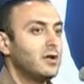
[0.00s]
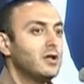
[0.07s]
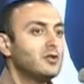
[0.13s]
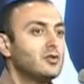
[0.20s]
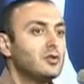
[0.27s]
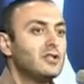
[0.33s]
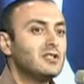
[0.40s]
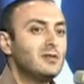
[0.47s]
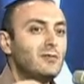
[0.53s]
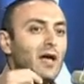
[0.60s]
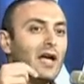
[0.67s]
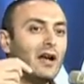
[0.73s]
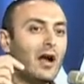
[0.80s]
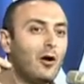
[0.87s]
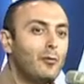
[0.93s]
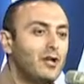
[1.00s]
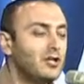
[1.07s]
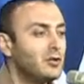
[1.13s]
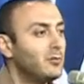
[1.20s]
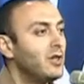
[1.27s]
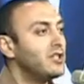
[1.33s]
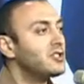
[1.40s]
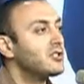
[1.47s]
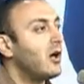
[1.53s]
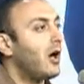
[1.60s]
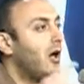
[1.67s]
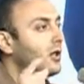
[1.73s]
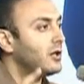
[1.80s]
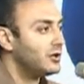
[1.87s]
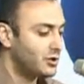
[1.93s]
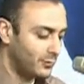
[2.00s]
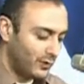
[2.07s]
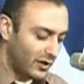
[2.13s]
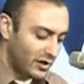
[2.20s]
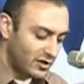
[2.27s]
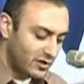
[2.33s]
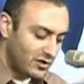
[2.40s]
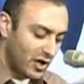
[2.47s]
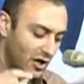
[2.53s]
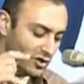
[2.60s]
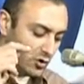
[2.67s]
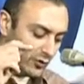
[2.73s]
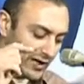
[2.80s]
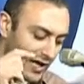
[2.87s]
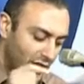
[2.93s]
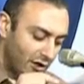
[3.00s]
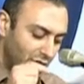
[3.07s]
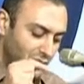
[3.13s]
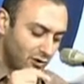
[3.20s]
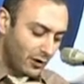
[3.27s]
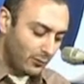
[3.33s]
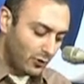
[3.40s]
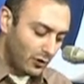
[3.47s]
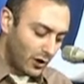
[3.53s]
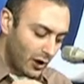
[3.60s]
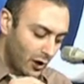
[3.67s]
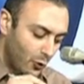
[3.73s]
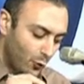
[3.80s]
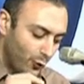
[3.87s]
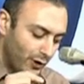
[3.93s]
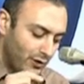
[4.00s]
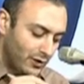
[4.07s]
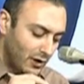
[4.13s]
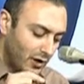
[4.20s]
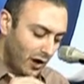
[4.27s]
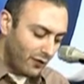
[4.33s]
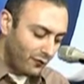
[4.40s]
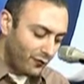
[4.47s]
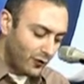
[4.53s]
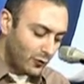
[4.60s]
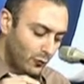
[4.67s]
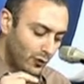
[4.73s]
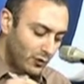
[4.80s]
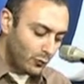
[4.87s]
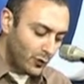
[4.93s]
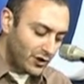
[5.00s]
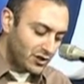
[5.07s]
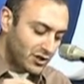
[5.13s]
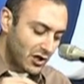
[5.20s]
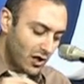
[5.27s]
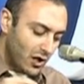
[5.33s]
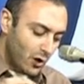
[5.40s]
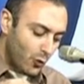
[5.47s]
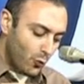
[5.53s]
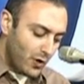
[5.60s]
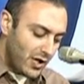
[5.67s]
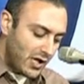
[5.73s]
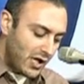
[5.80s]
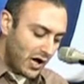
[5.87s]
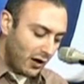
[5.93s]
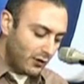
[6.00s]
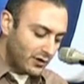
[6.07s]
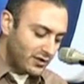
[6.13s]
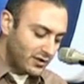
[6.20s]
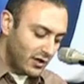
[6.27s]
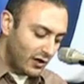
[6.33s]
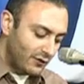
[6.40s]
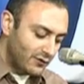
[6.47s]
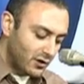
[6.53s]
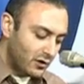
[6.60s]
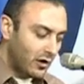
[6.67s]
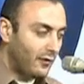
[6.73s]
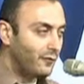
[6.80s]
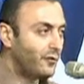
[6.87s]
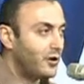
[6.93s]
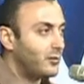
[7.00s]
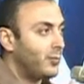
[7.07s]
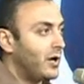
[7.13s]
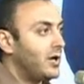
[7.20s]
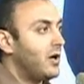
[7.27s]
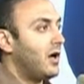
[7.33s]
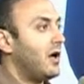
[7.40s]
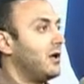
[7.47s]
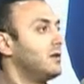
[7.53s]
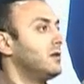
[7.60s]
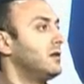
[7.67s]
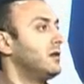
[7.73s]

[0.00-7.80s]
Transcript: So it doesn't matter how many tribulations, all our tribulations. So in any trouble, with the comfort with which we ourselves are comforted by God.